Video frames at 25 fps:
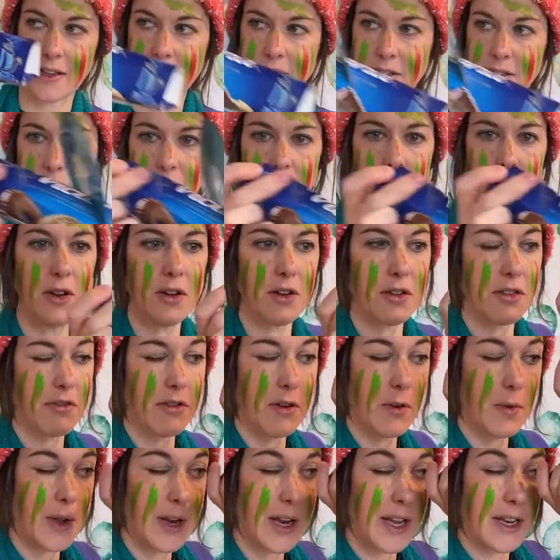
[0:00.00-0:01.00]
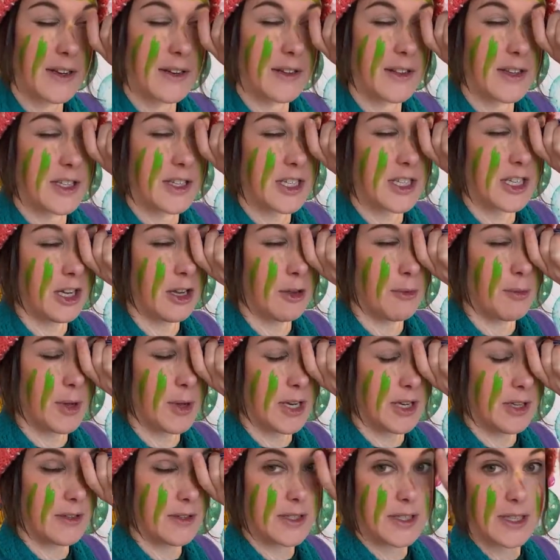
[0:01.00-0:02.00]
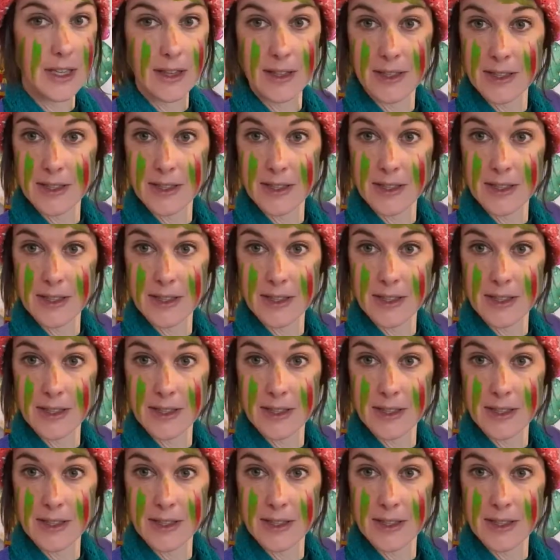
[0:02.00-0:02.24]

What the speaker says: So you look through one end of the tube and you see the